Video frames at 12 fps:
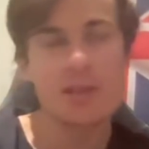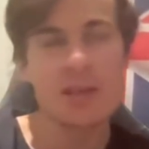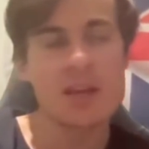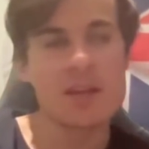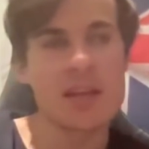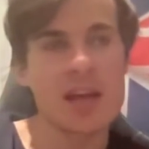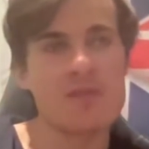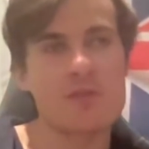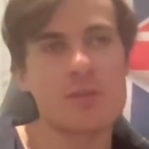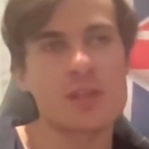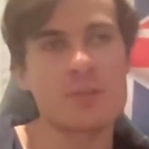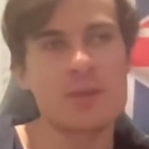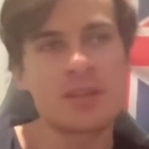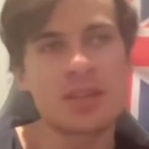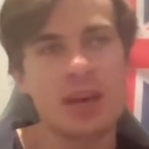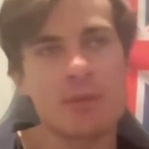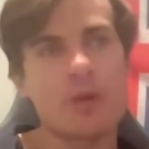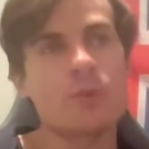the other day from Olympic
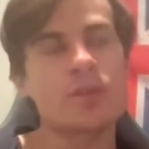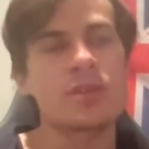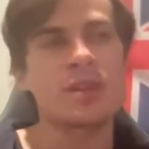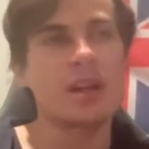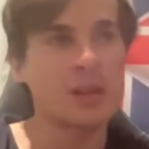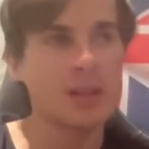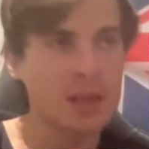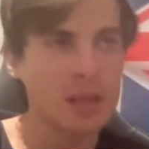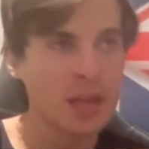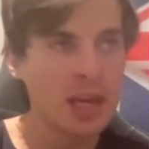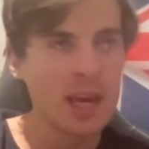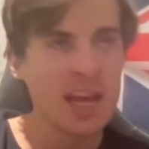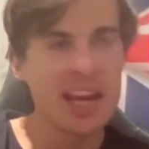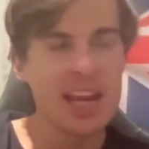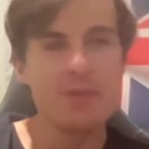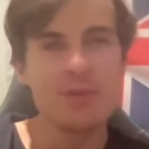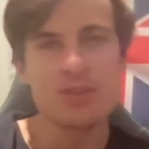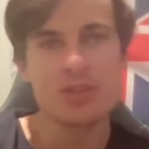Dam, coincidentally, and
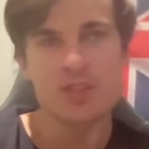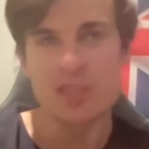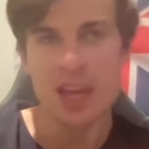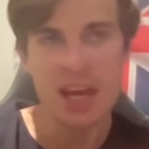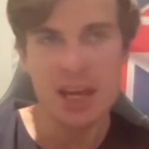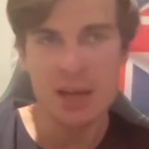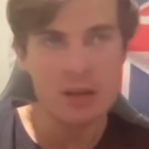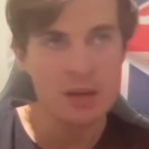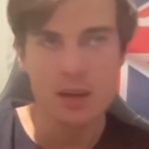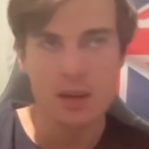he was just saying